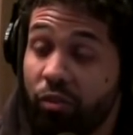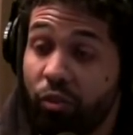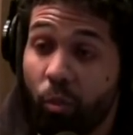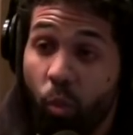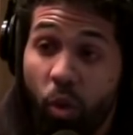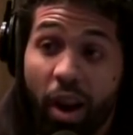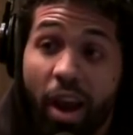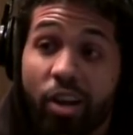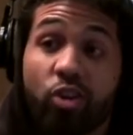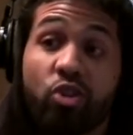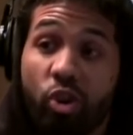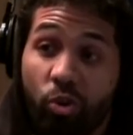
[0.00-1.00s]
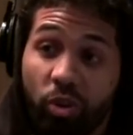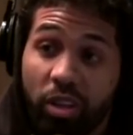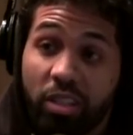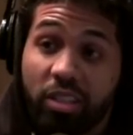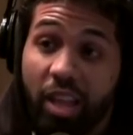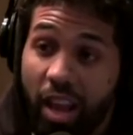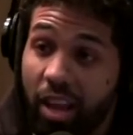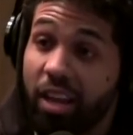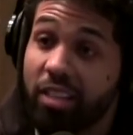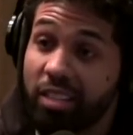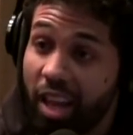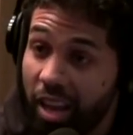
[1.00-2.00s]
But from what I know, is
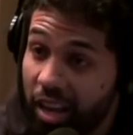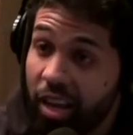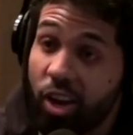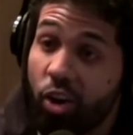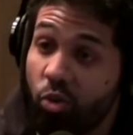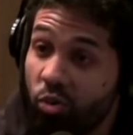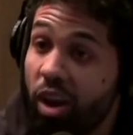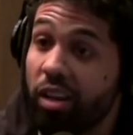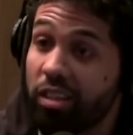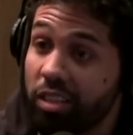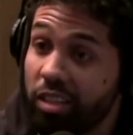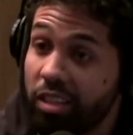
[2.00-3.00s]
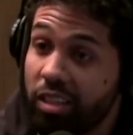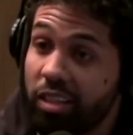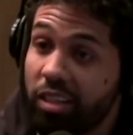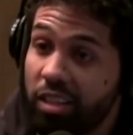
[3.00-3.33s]
that is that correct?